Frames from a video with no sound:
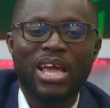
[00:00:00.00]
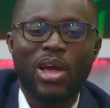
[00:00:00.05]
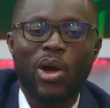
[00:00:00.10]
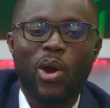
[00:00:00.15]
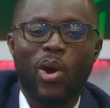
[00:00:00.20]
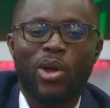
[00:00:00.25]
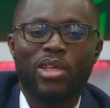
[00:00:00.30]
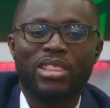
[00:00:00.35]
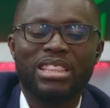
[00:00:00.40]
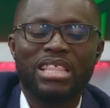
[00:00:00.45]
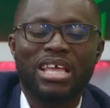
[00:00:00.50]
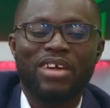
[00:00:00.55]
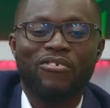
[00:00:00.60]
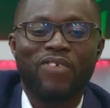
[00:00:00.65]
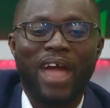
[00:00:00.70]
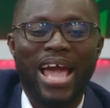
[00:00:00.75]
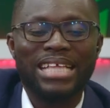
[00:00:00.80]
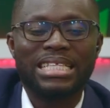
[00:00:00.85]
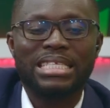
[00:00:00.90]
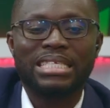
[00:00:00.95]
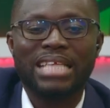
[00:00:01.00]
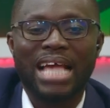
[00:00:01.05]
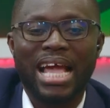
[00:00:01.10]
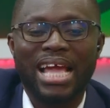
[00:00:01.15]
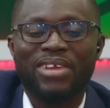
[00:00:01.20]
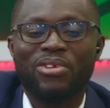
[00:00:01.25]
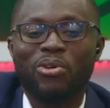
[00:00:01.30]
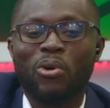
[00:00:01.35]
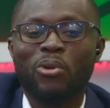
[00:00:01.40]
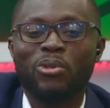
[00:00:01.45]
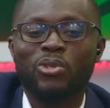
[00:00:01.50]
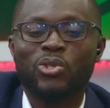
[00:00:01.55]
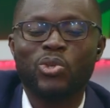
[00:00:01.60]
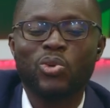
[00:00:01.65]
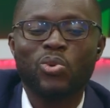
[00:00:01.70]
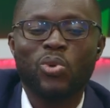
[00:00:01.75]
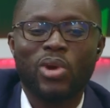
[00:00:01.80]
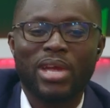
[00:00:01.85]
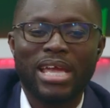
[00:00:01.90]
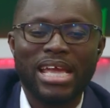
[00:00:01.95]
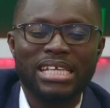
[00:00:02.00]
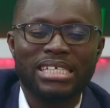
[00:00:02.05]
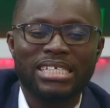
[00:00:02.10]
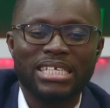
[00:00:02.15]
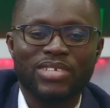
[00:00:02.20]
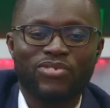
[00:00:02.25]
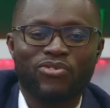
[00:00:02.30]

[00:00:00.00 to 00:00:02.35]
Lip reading: on the right side on 2 occasions.